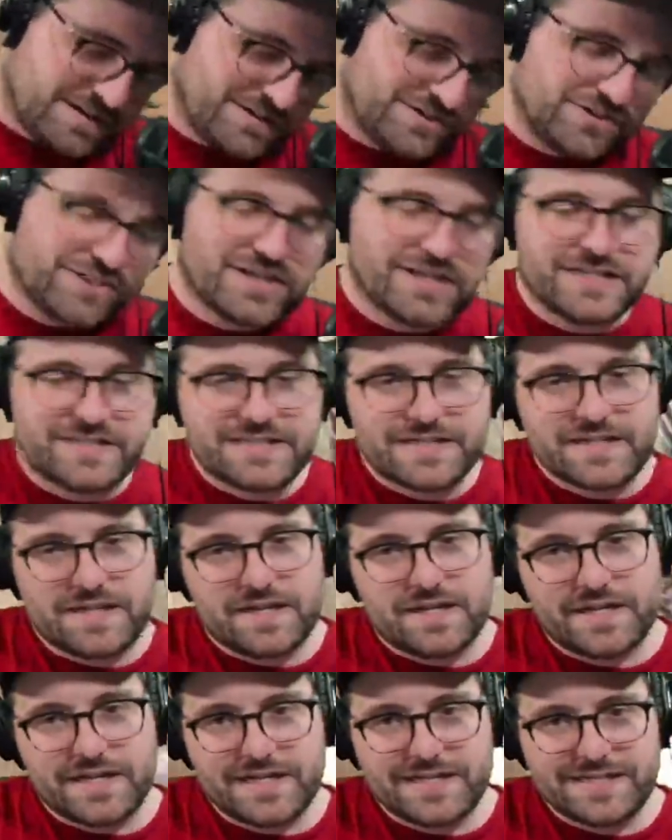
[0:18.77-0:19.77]
just gotta,
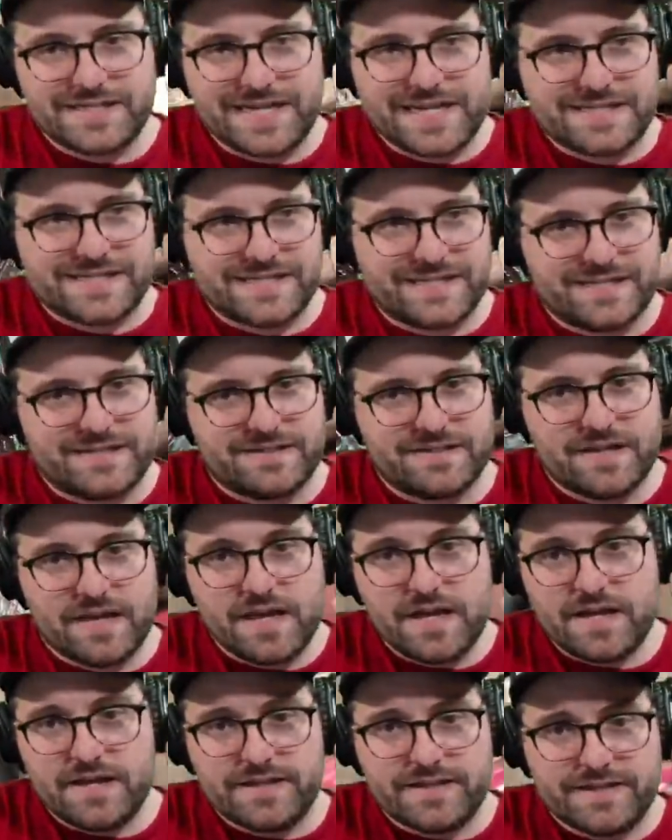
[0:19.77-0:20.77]
I gotta test it.
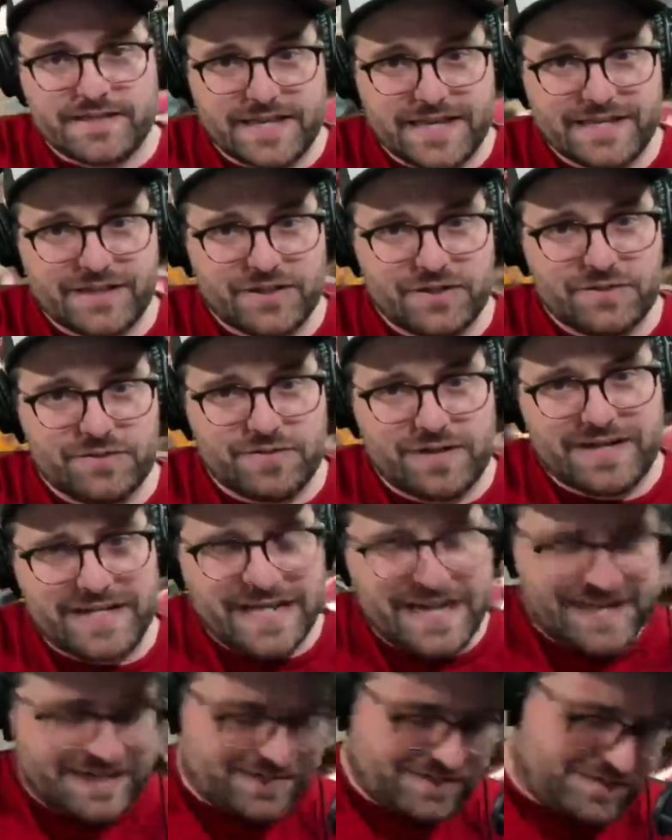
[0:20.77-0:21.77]
Thank you
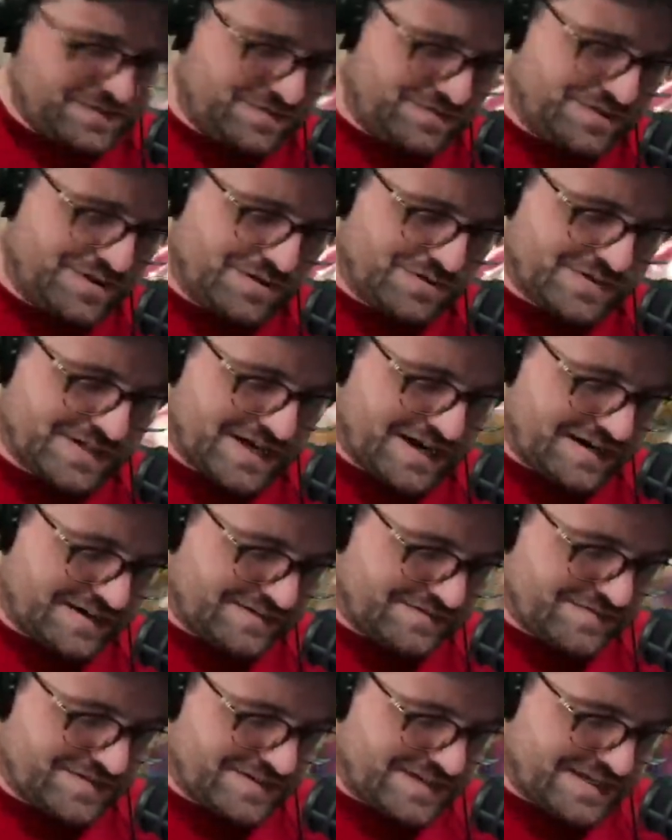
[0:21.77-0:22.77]
again to DoesCards
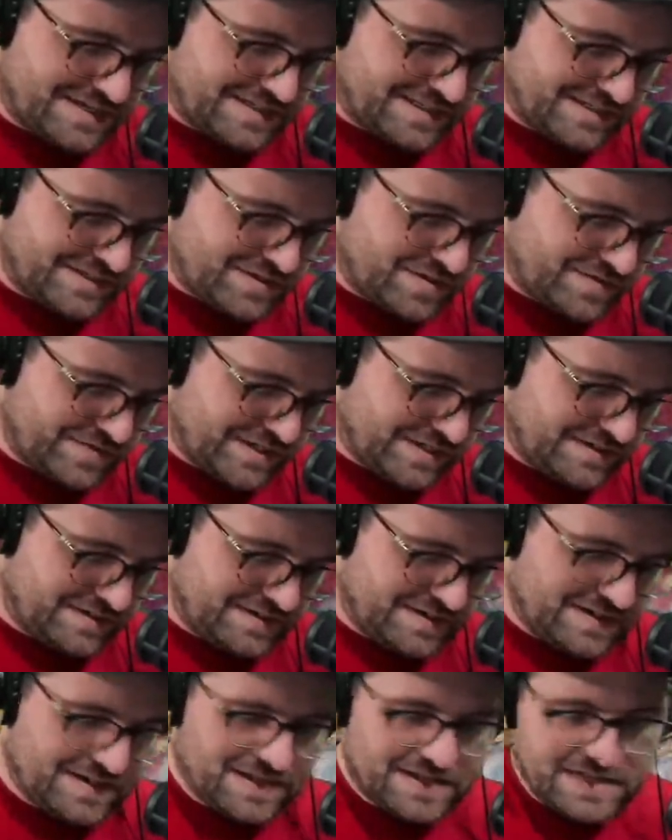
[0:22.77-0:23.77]
for sending these over.
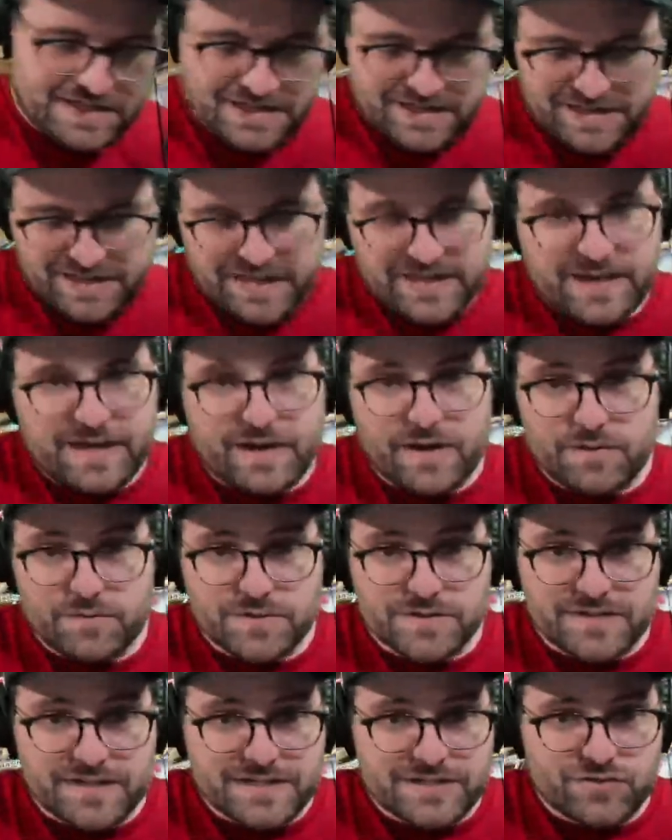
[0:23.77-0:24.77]
I
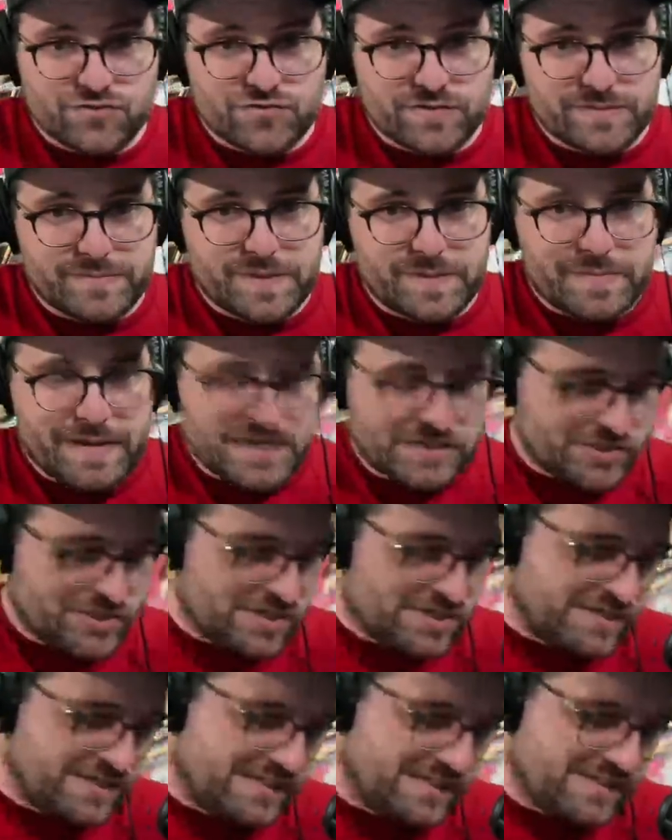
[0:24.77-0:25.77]
was extremely patient
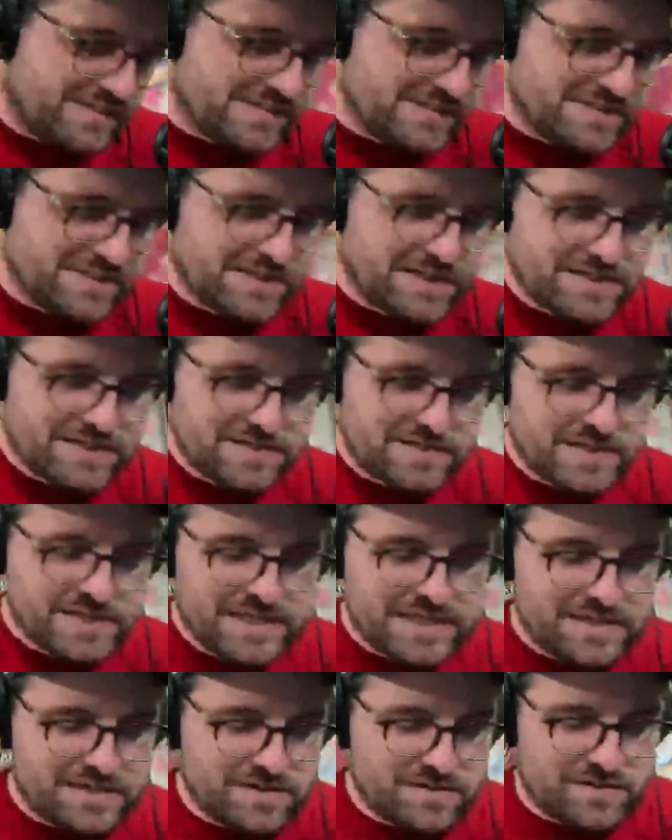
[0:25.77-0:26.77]
on these. They get
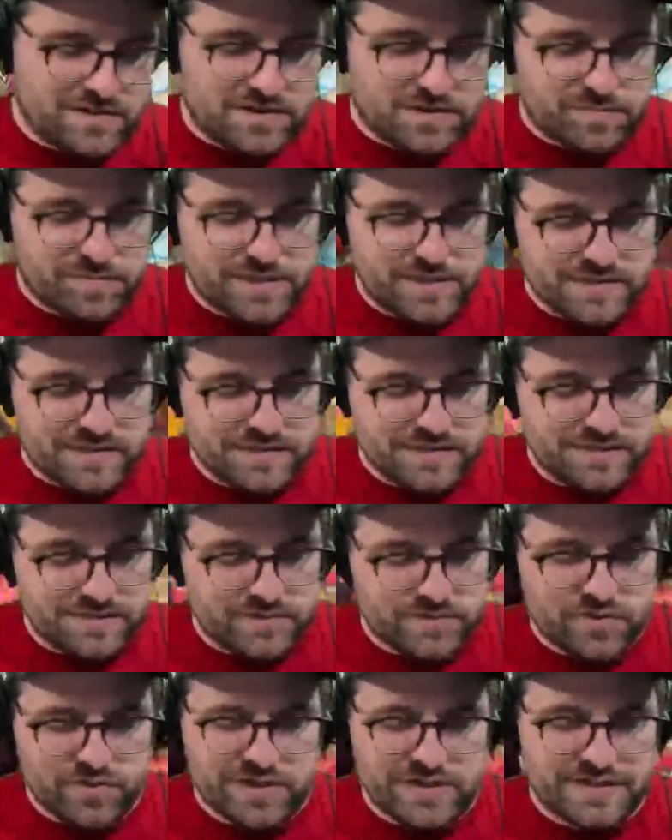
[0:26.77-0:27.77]
delayed in a lot of places. I
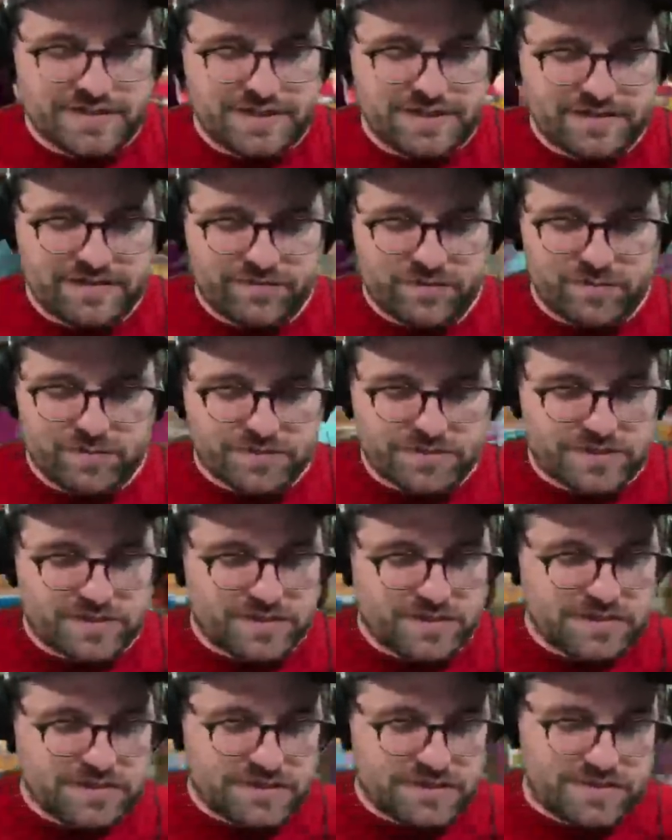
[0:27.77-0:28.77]
was trying to tell everyone
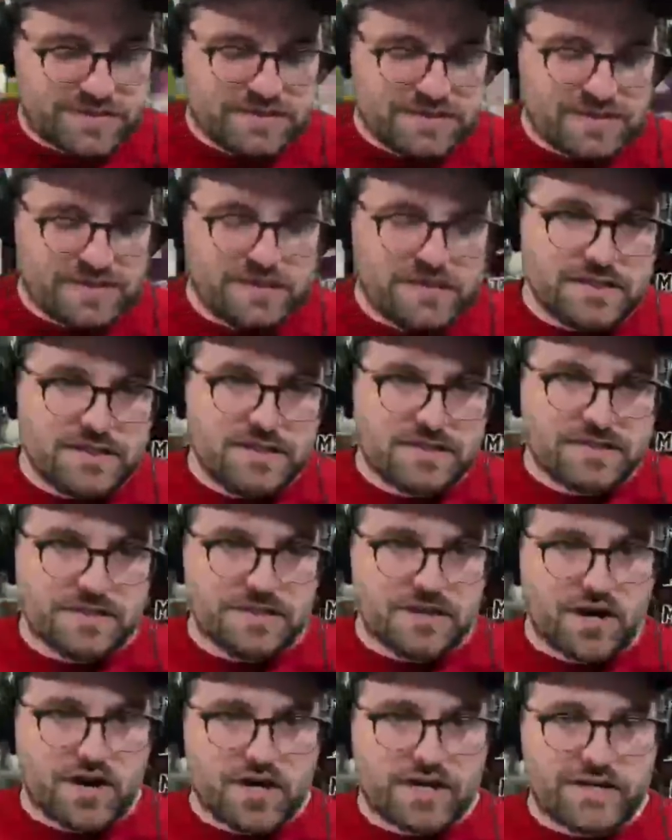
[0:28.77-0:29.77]
to
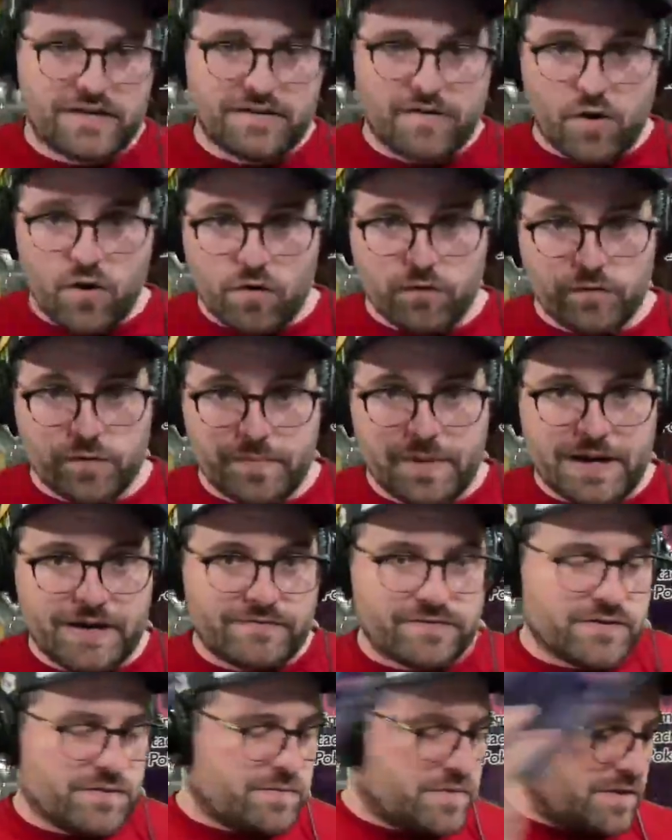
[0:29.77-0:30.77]
not overpay
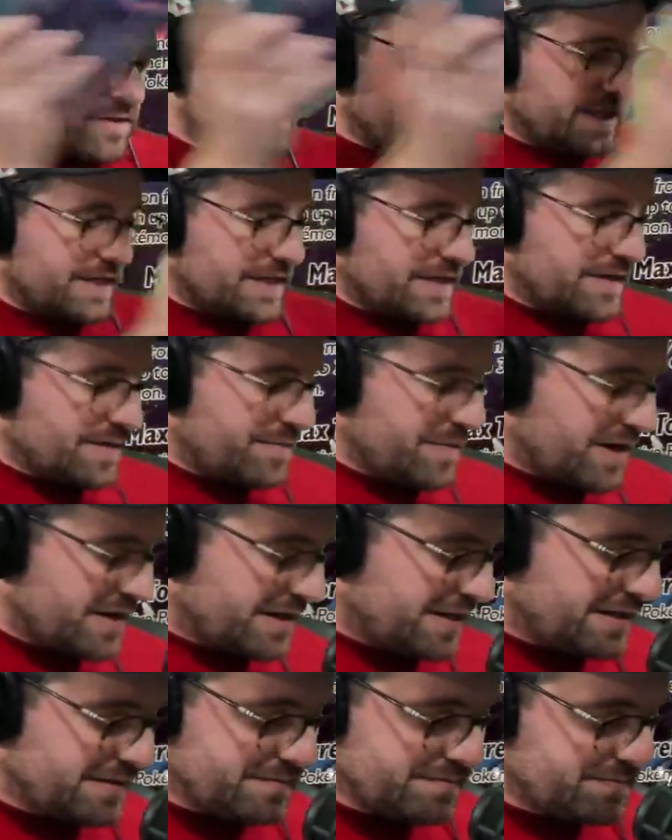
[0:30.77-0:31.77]
for them on the secondary
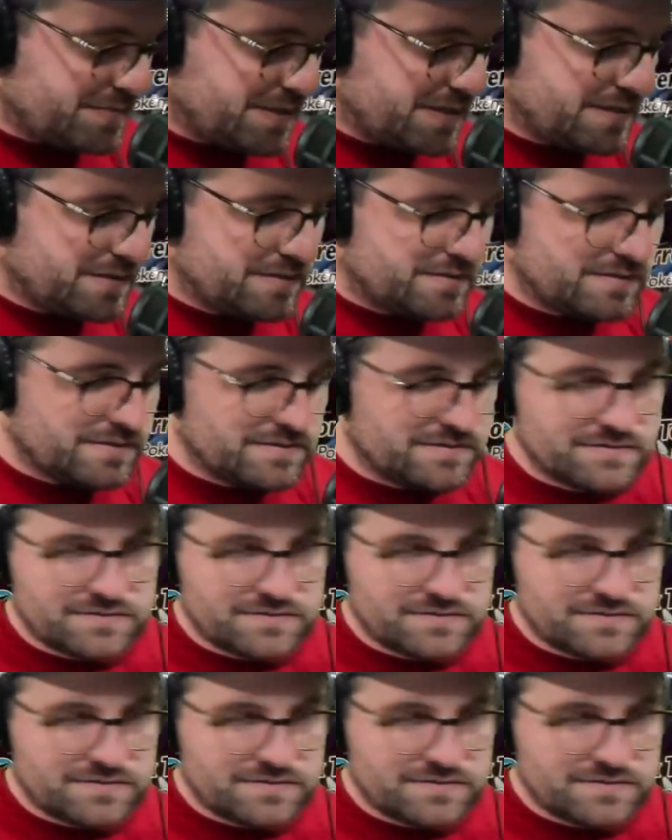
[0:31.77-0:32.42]
market because